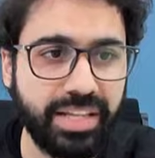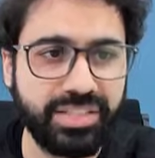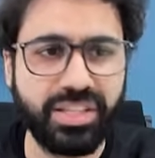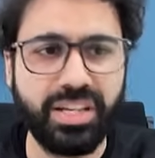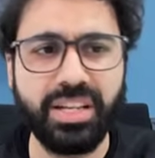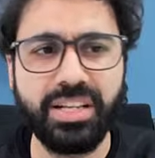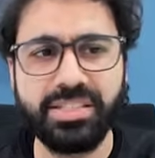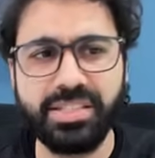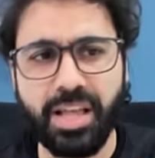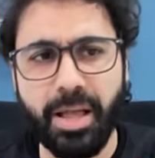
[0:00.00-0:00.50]
an
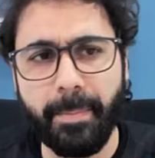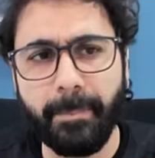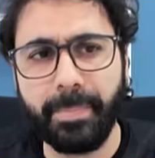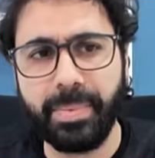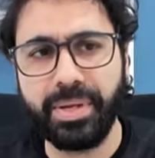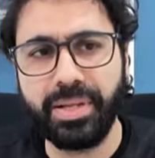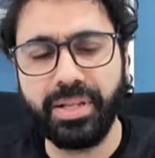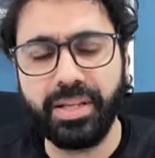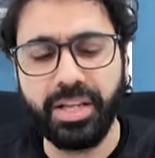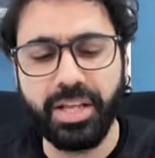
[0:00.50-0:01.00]

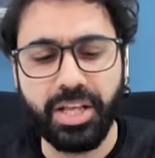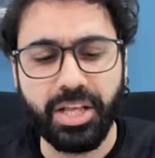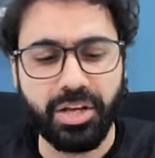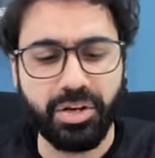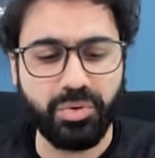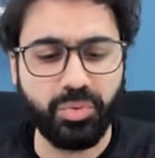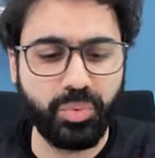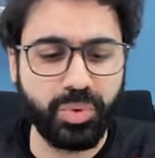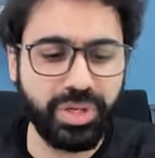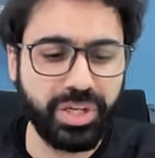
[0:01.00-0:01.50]
example,
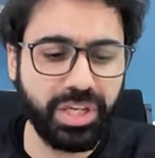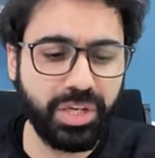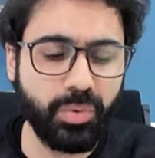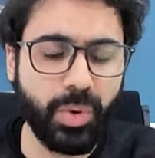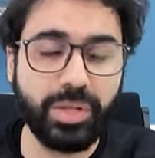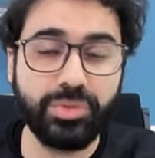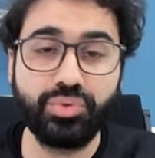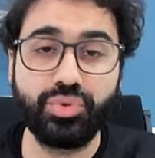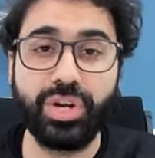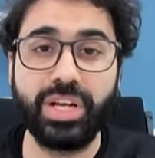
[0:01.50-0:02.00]
we
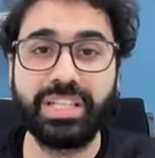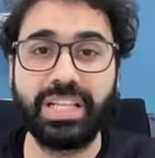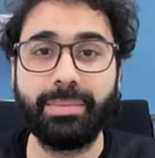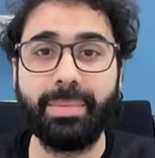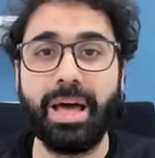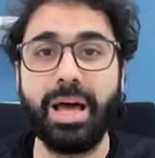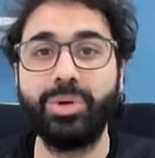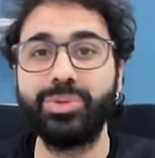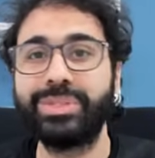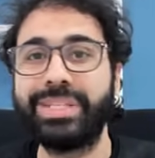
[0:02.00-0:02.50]
want to write
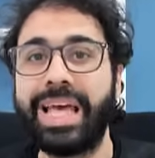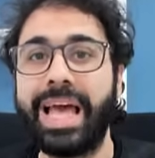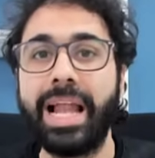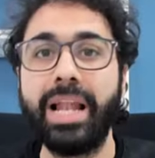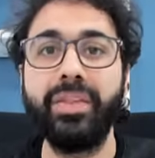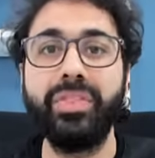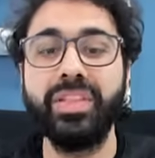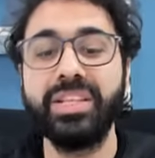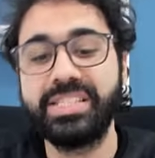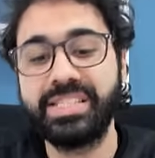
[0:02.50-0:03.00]
about
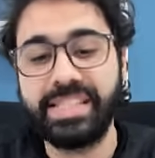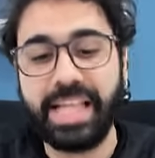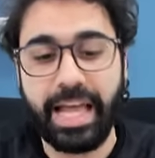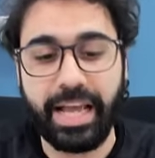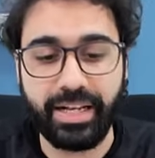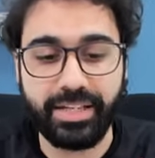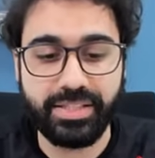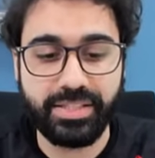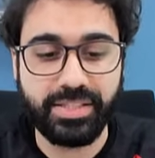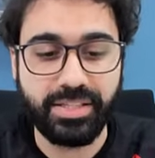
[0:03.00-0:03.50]
healthy
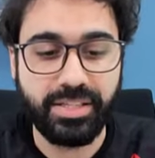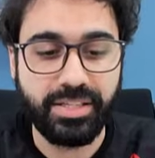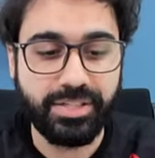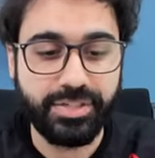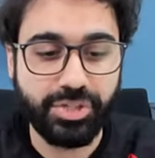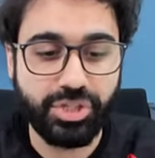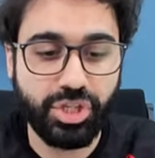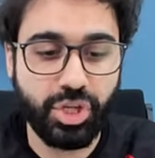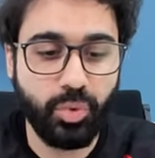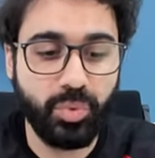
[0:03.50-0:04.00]
snacks.
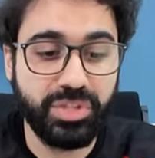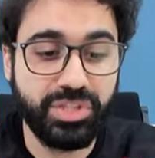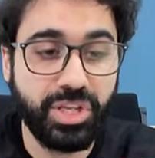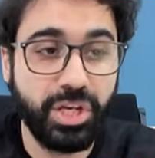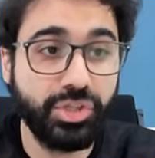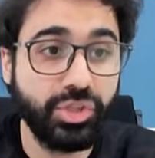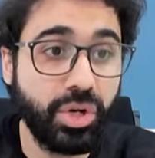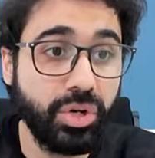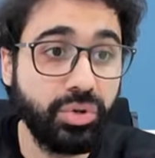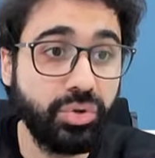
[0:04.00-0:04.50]
So we
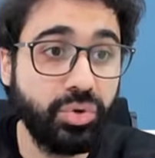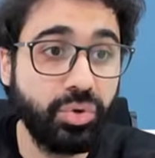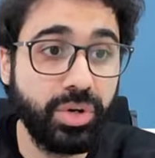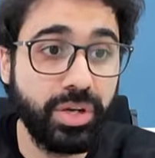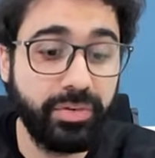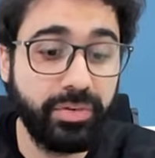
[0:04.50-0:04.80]
search on Google